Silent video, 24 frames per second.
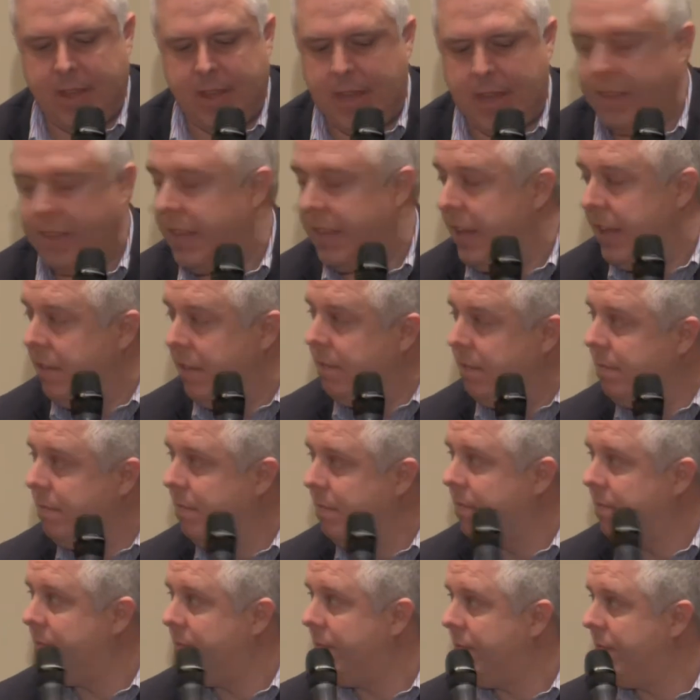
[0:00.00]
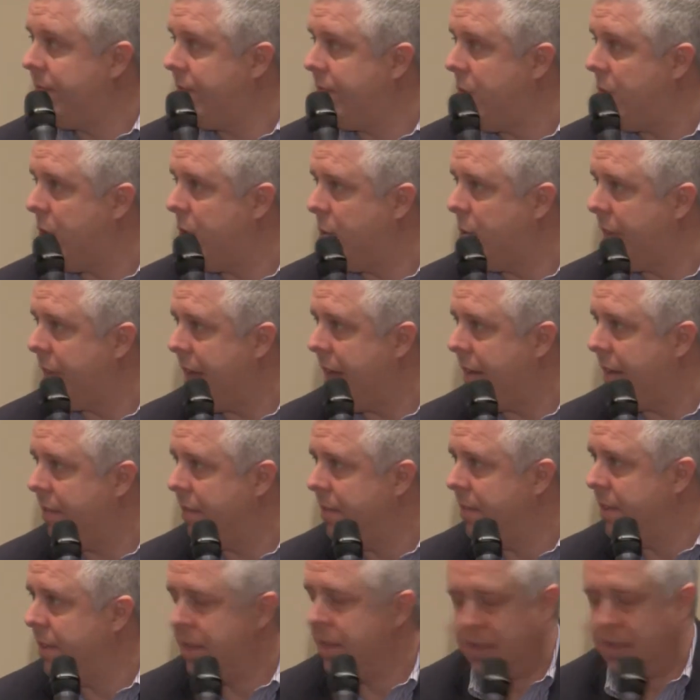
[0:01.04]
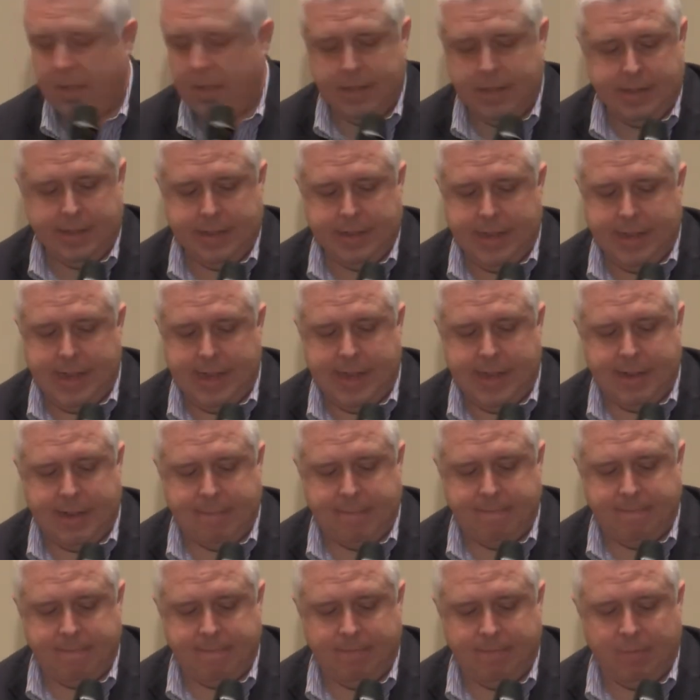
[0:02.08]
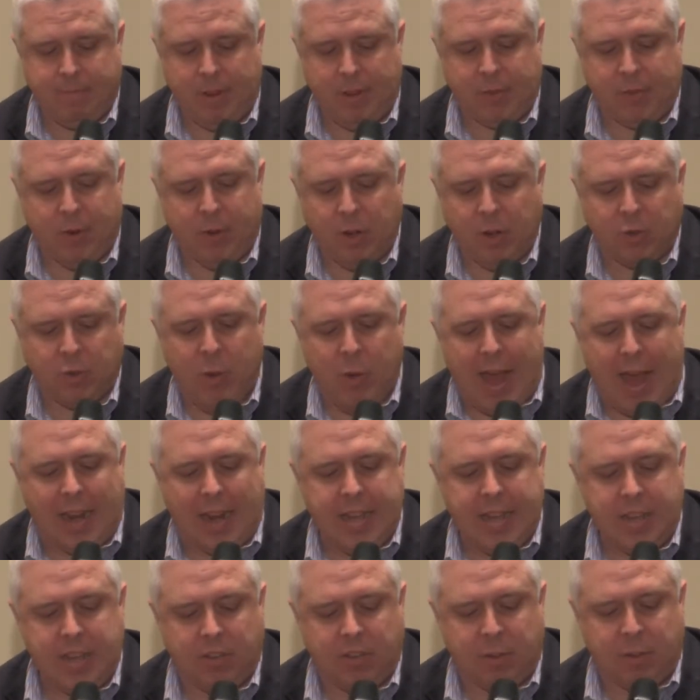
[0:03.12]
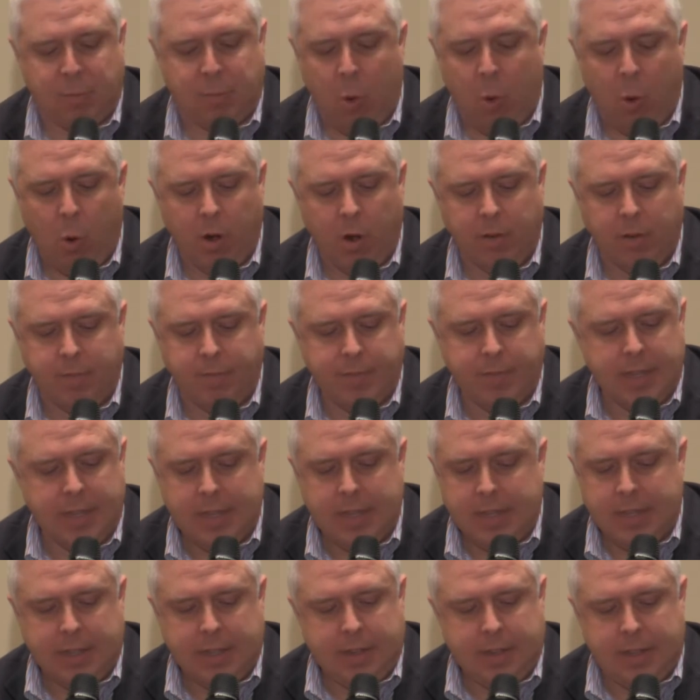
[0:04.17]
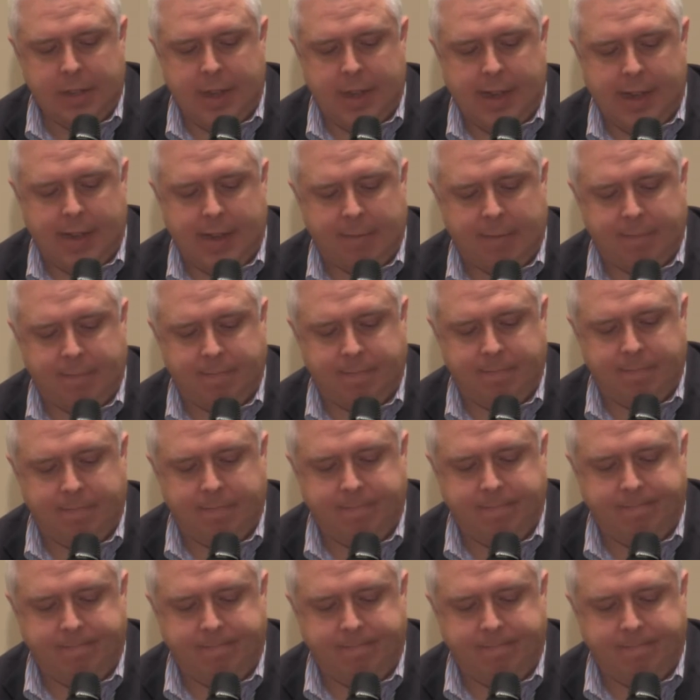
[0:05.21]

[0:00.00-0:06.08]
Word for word: Anything further with that? Um, as far as rallying support, um,